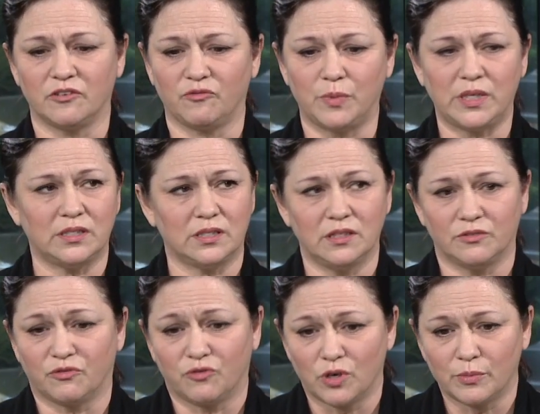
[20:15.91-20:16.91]
of BC, the
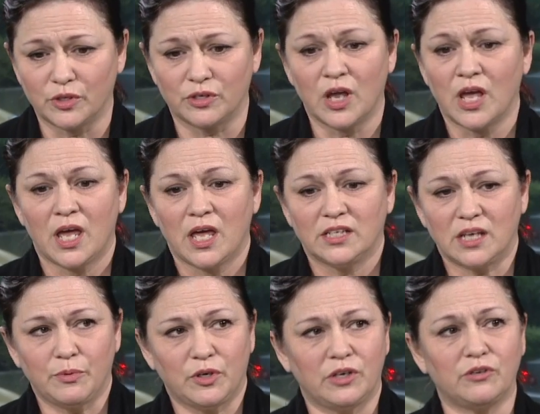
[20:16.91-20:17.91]
former
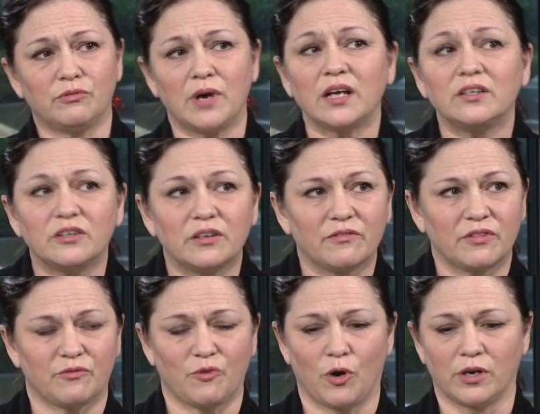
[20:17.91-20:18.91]
deputy director of
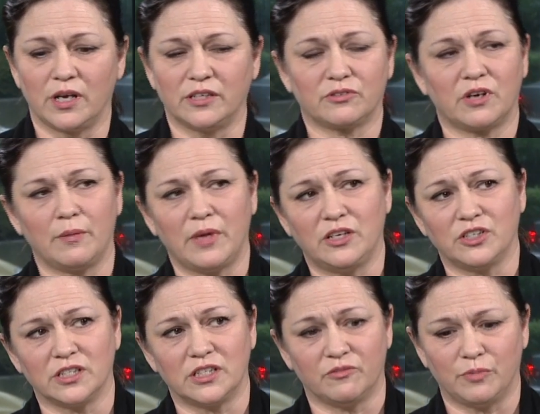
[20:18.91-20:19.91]
the Organized Crime
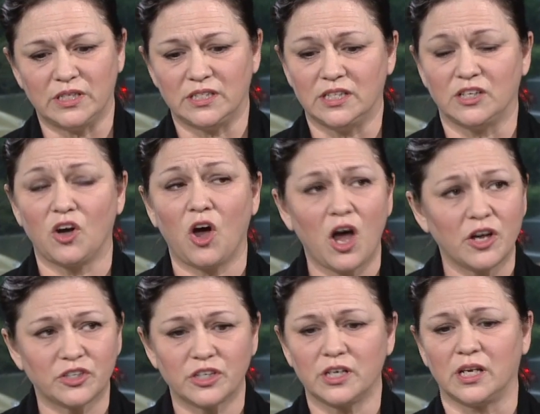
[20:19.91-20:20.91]
Agency of BC,
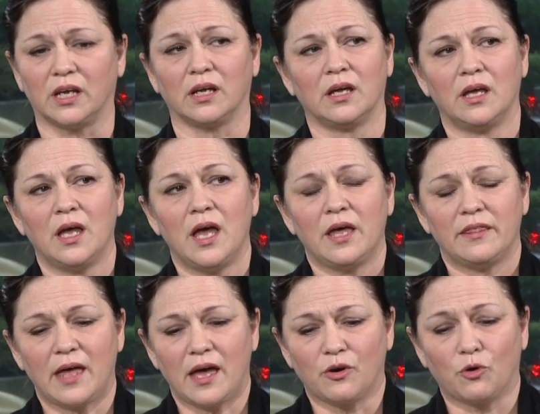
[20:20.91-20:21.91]
cautioning
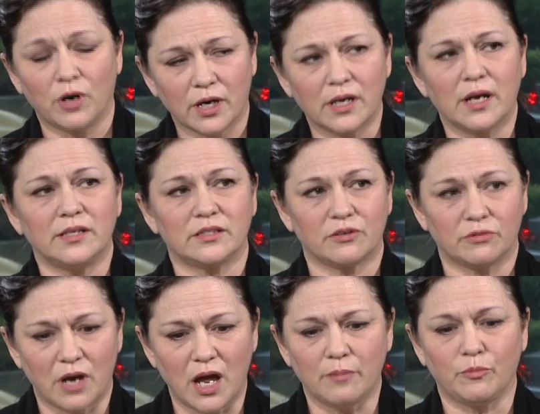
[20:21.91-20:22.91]
that organized
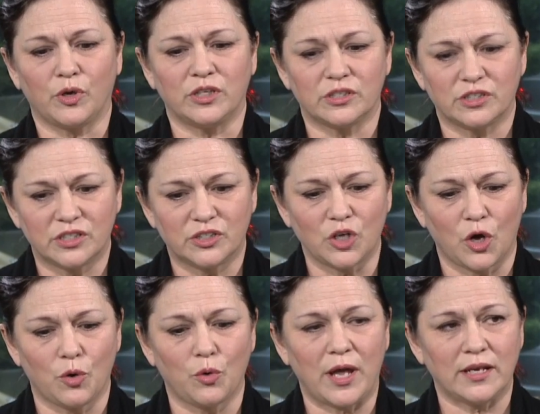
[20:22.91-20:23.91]
crime is
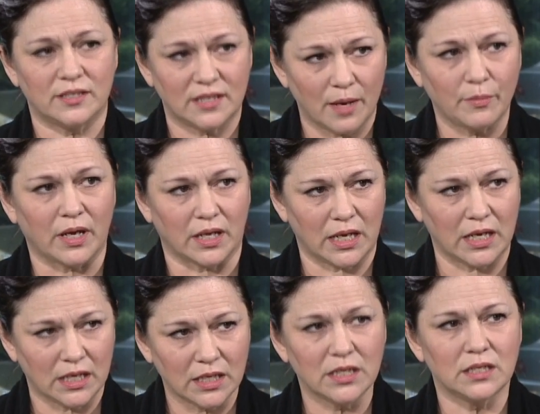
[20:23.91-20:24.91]
so endemic
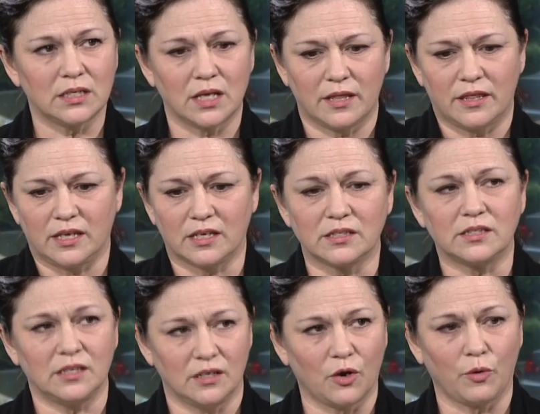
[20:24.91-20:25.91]
in the
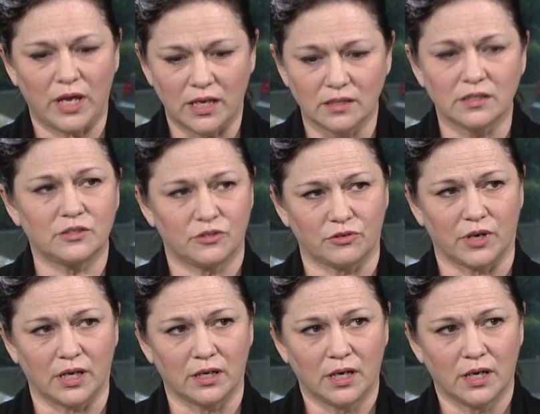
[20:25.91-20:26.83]
casino industry.